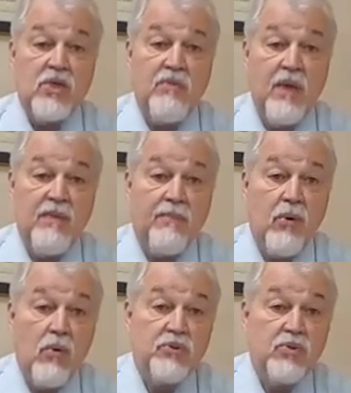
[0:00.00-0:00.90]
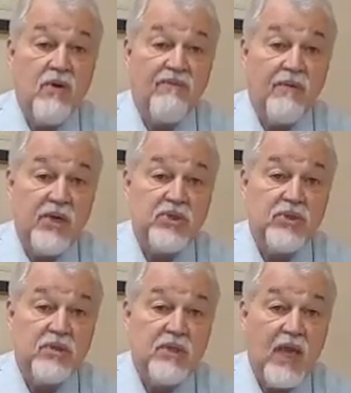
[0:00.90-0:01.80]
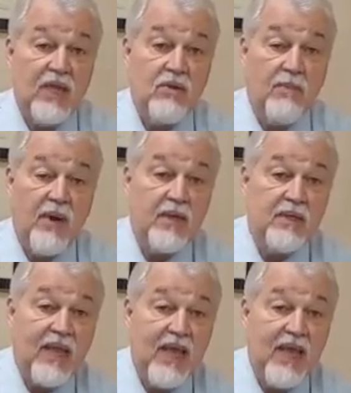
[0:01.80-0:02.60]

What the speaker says: you may be prone to inflammation and your body